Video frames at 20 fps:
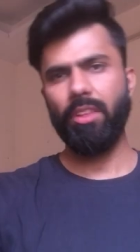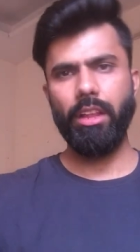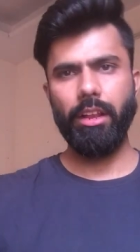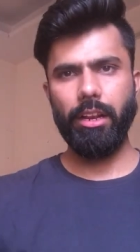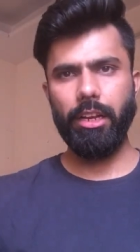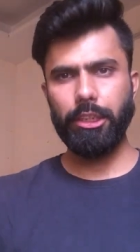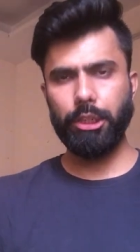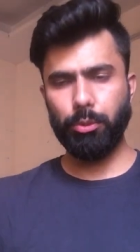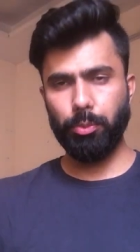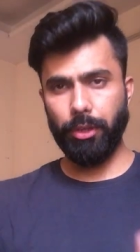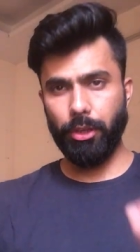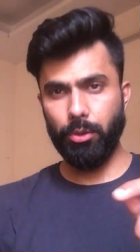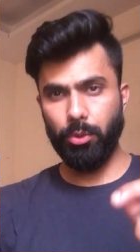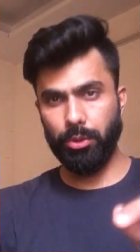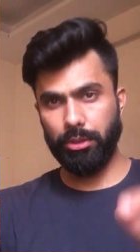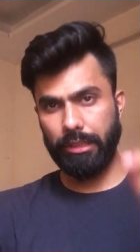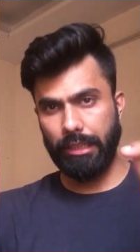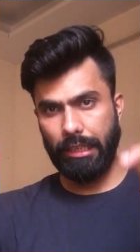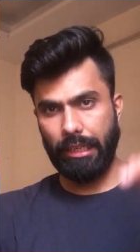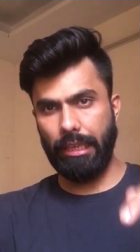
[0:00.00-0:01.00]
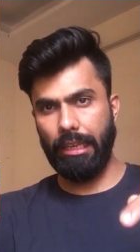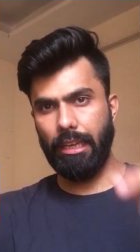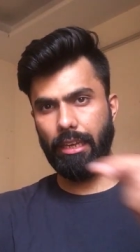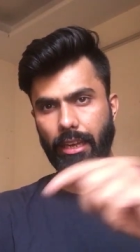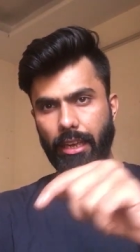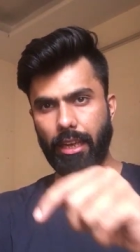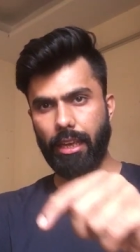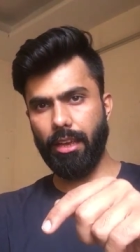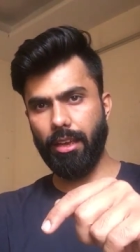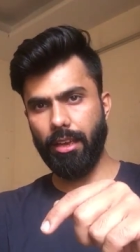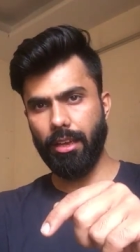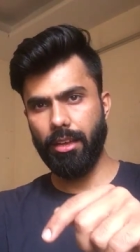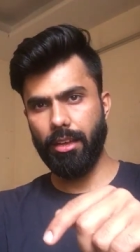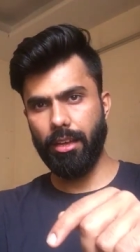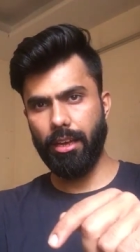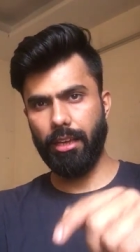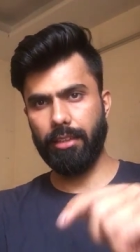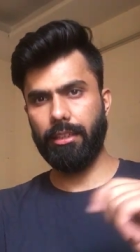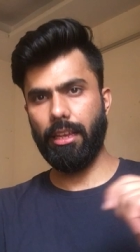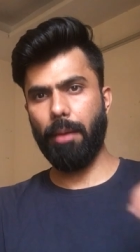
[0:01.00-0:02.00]
In English we use E A
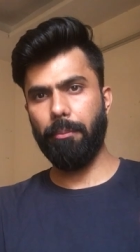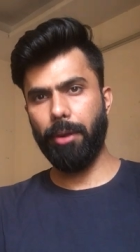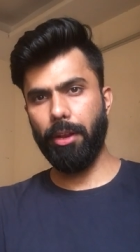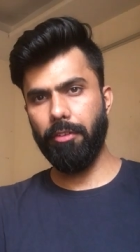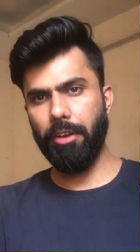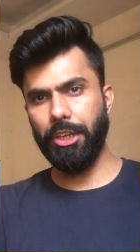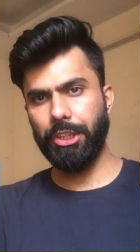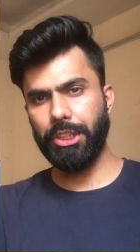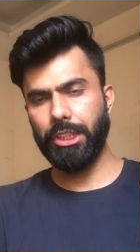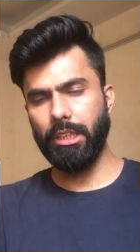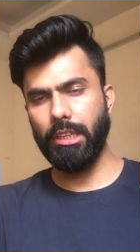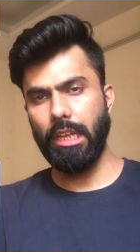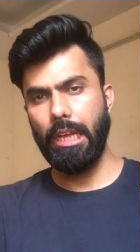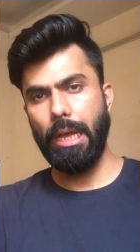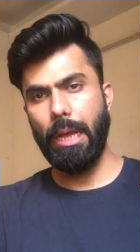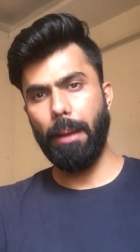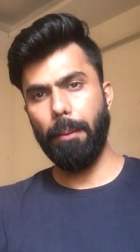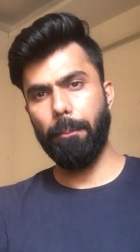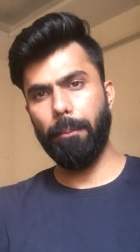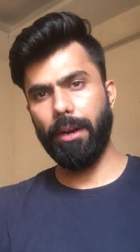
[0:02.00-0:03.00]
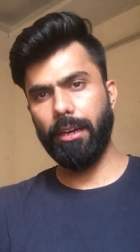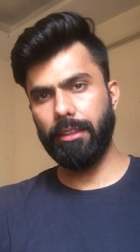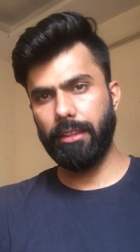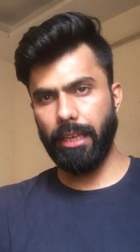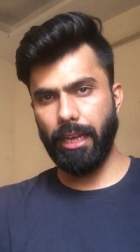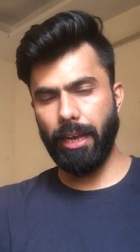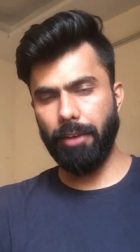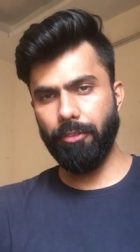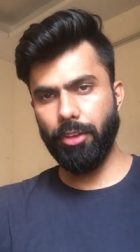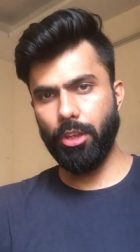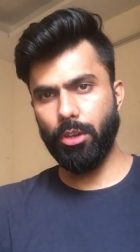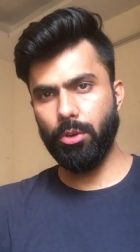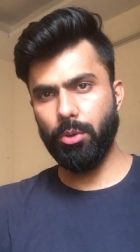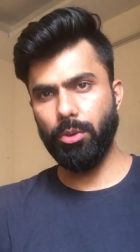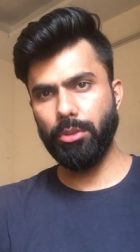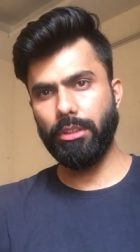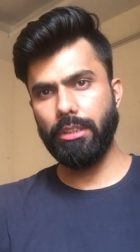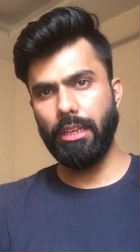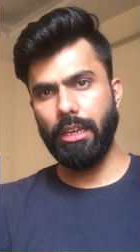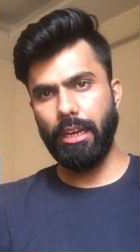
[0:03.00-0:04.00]
as an abbreviation, but there we
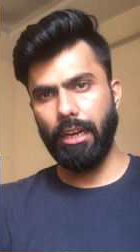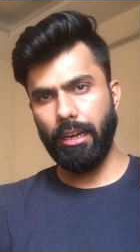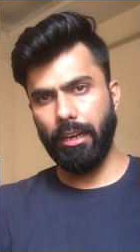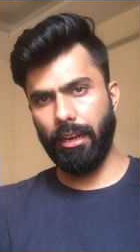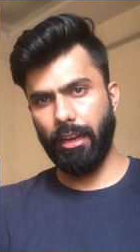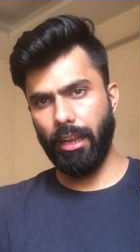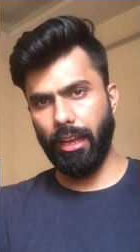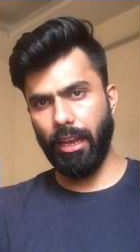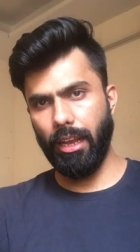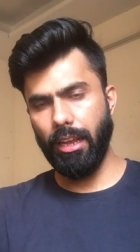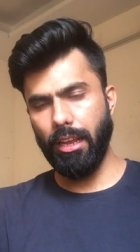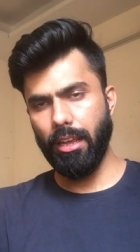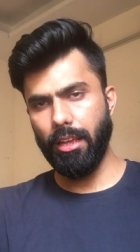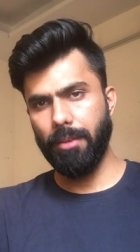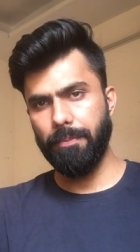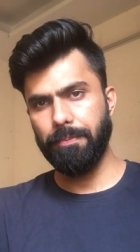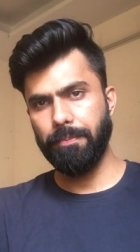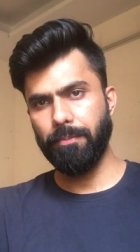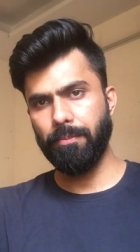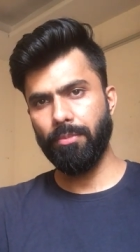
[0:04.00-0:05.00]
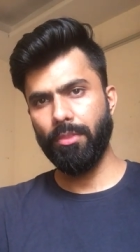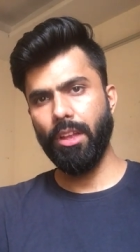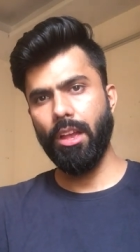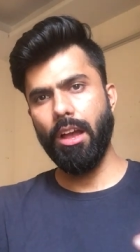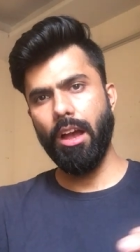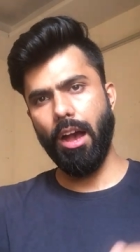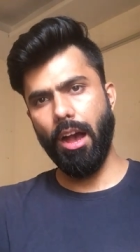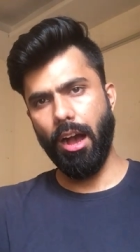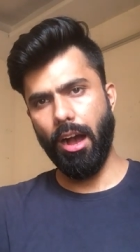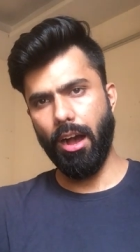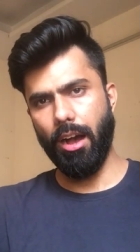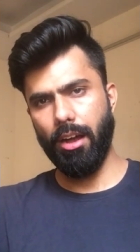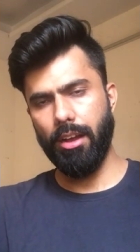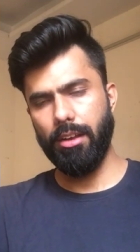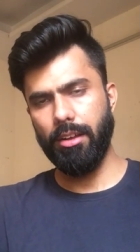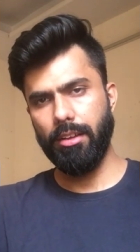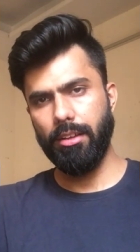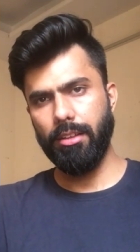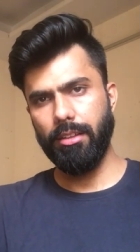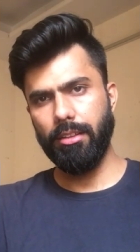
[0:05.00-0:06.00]
use de ha.
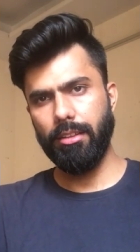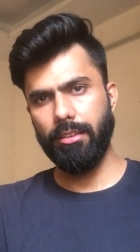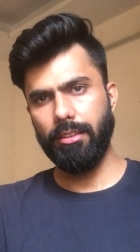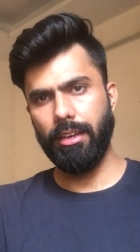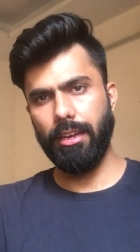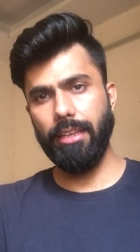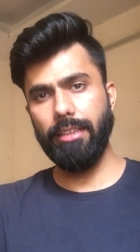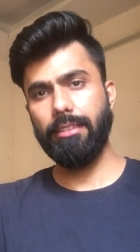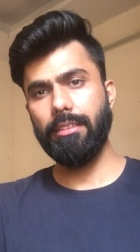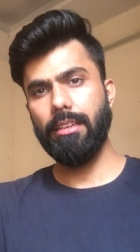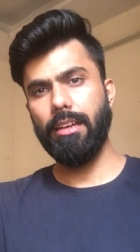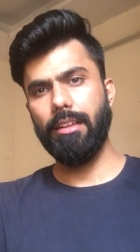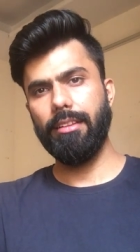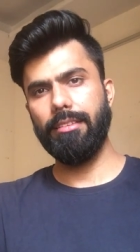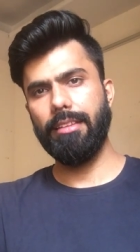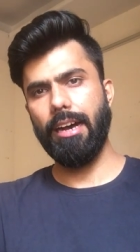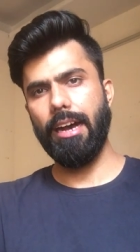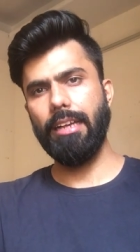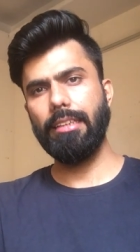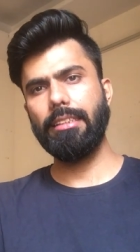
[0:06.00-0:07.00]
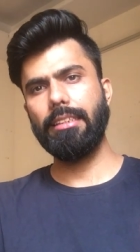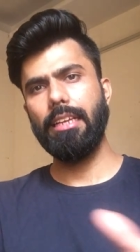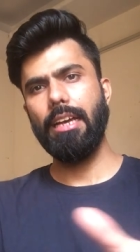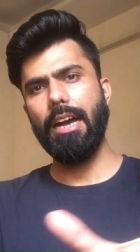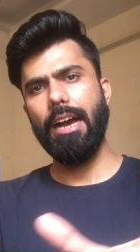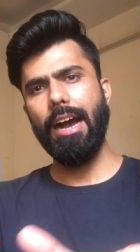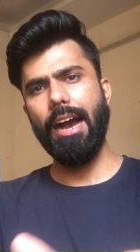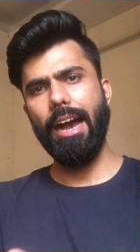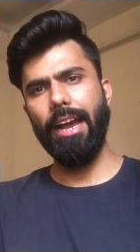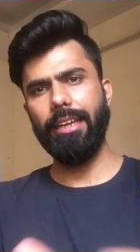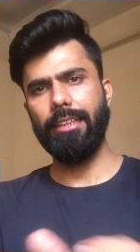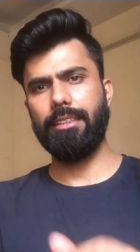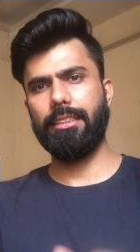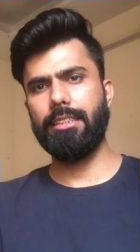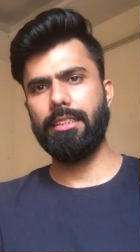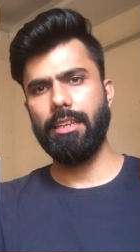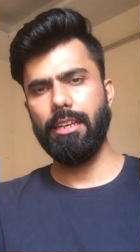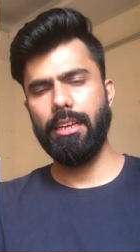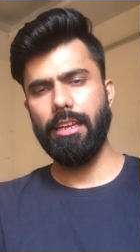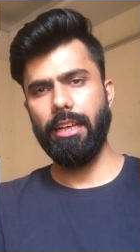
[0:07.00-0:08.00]
That is das
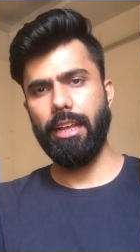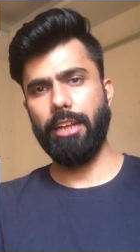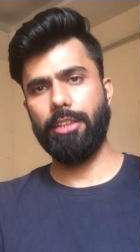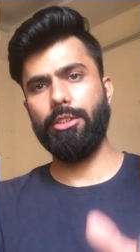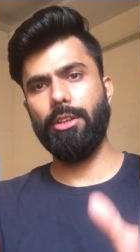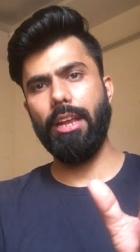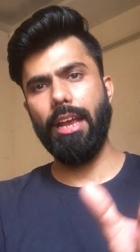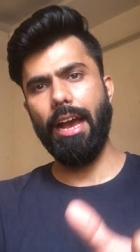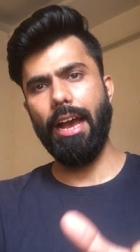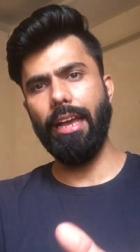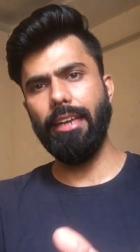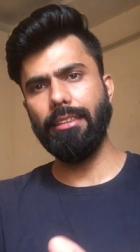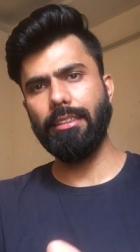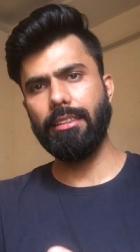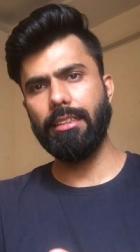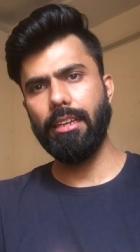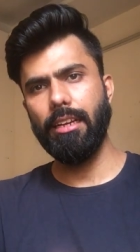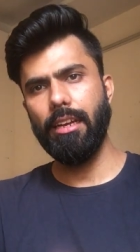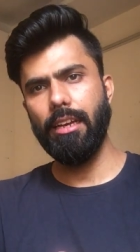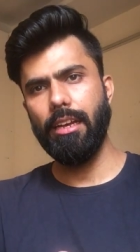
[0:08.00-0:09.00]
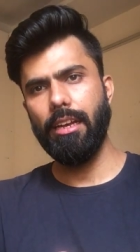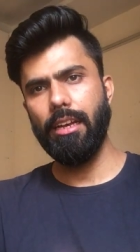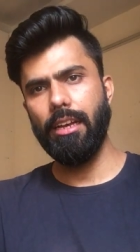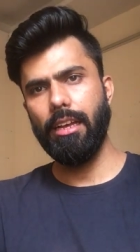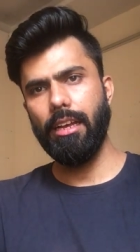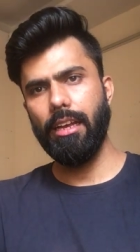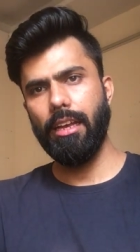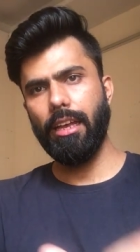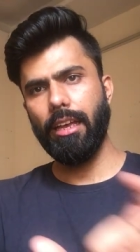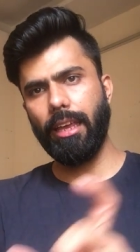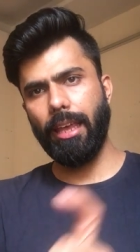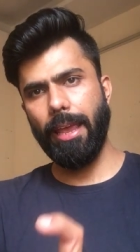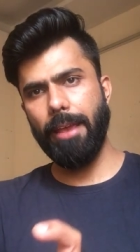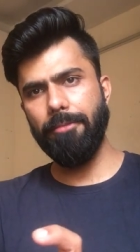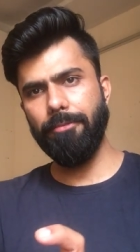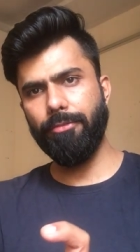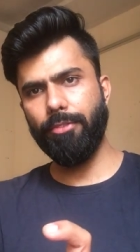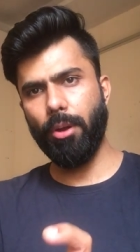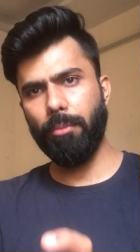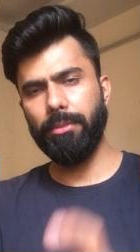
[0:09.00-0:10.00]
heißt. Actually, heist
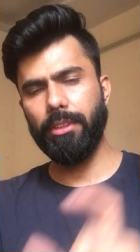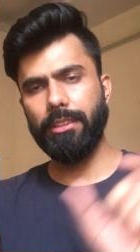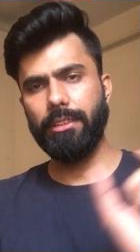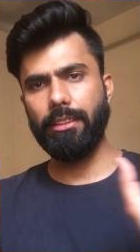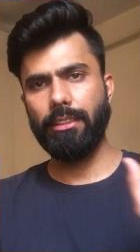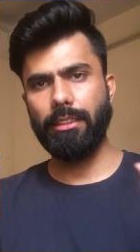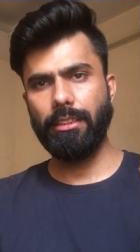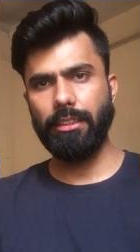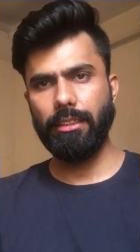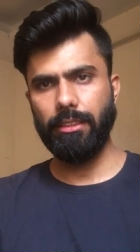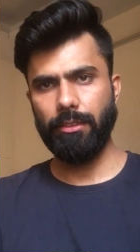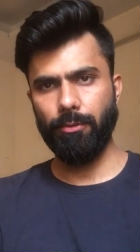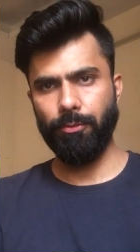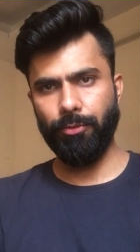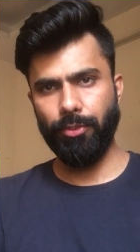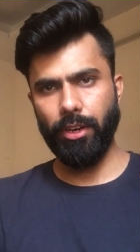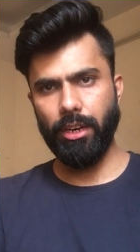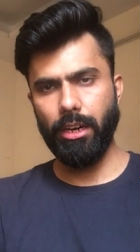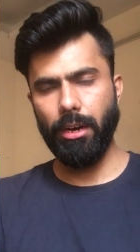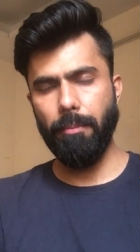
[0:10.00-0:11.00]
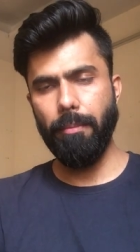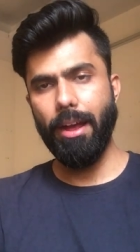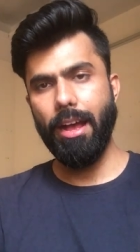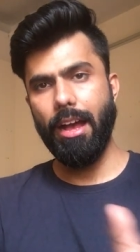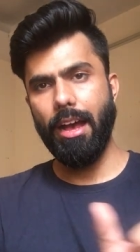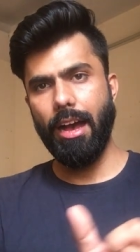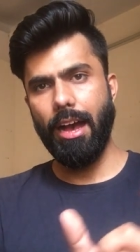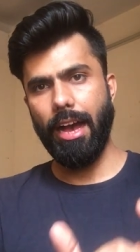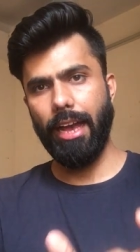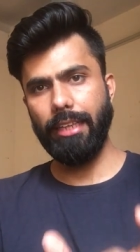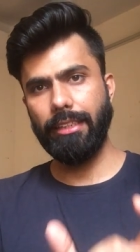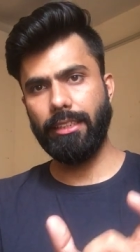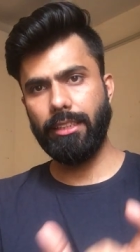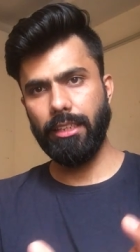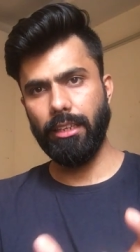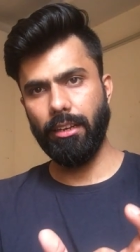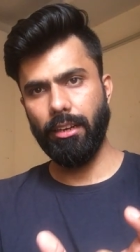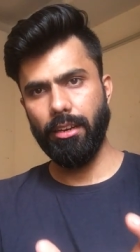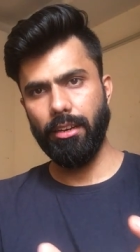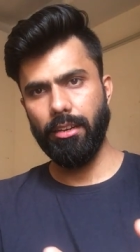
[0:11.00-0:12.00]
came from the verb
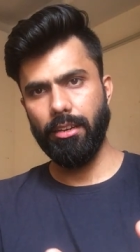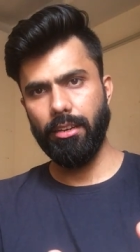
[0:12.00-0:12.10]
heißen.